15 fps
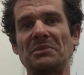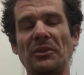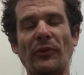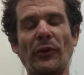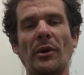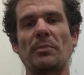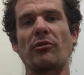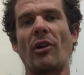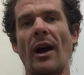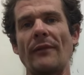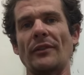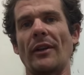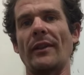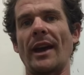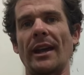You feel deprived
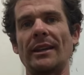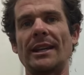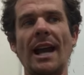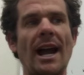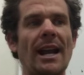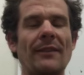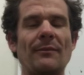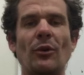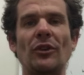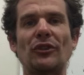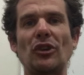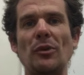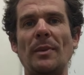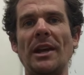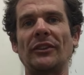on that. You can't have more than
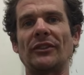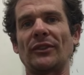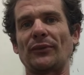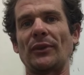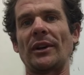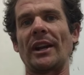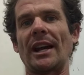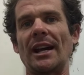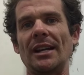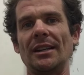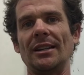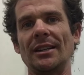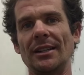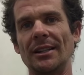two pieces of fruit a day.